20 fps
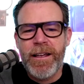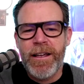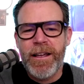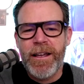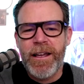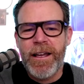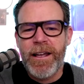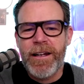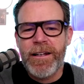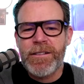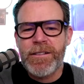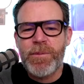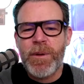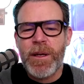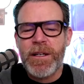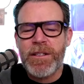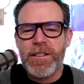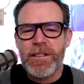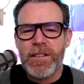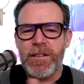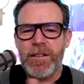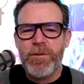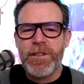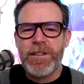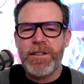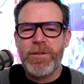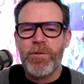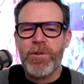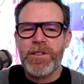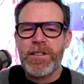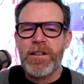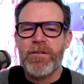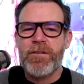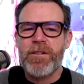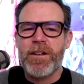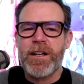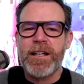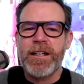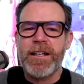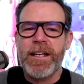And especially with what's
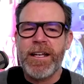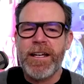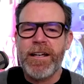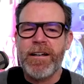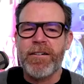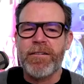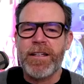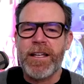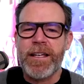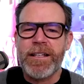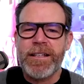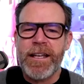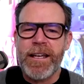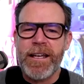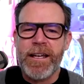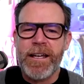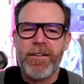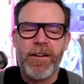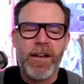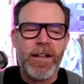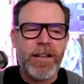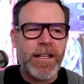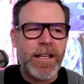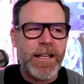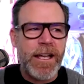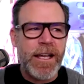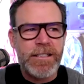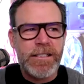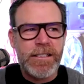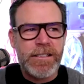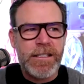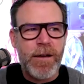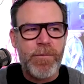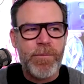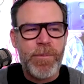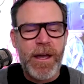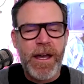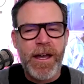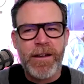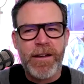going on now. Like I just
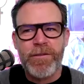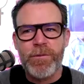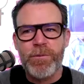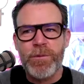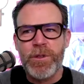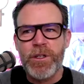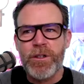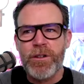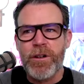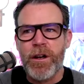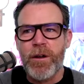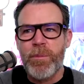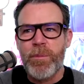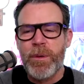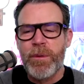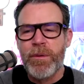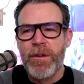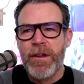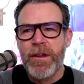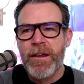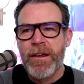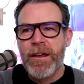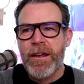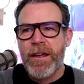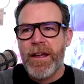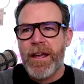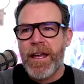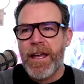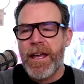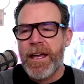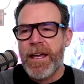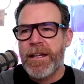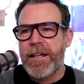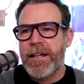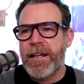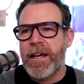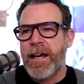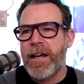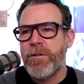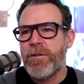got back from Europe,
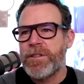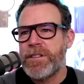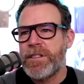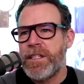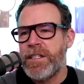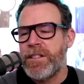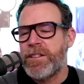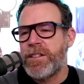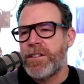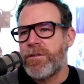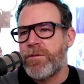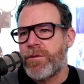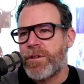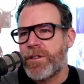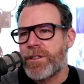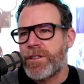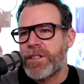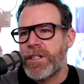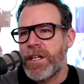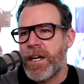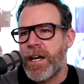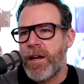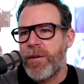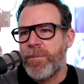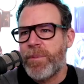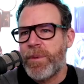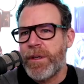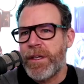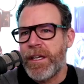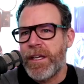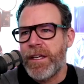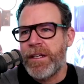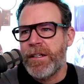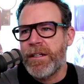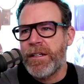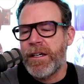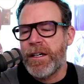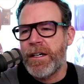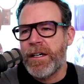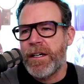and I was teaching a workshop
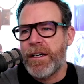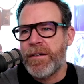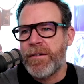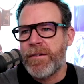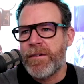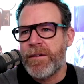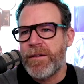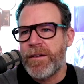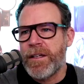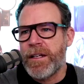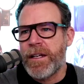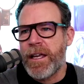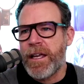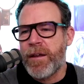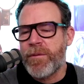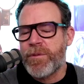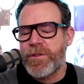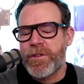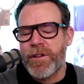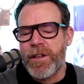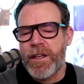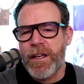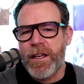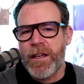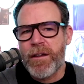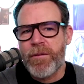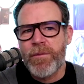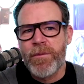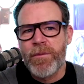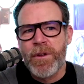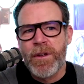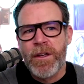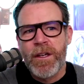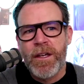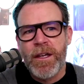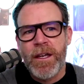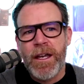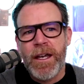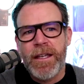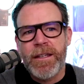in Amsterdam.
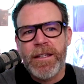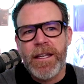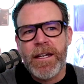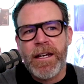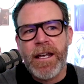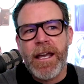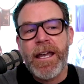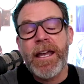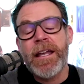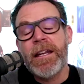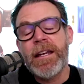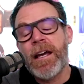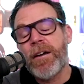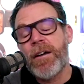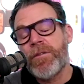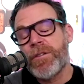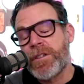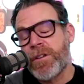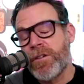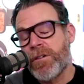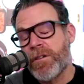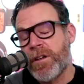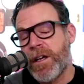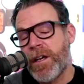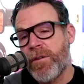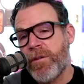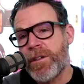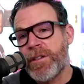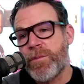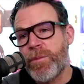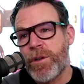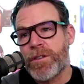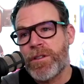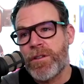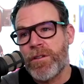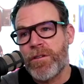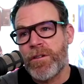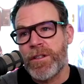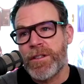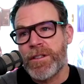And then I went to
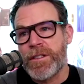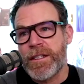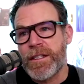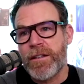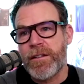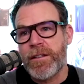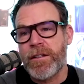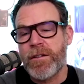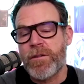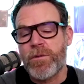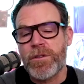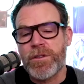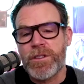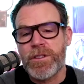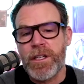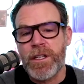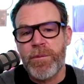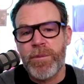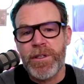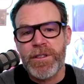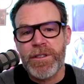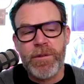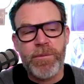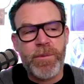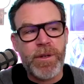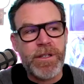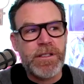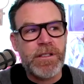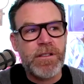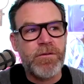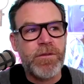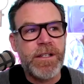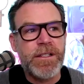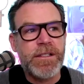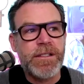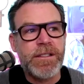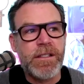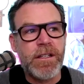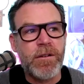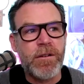Barcelona and sailed in a world championship. I still
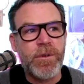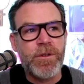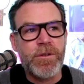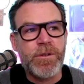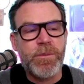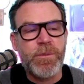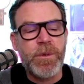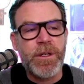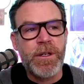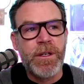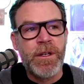race sailboats, but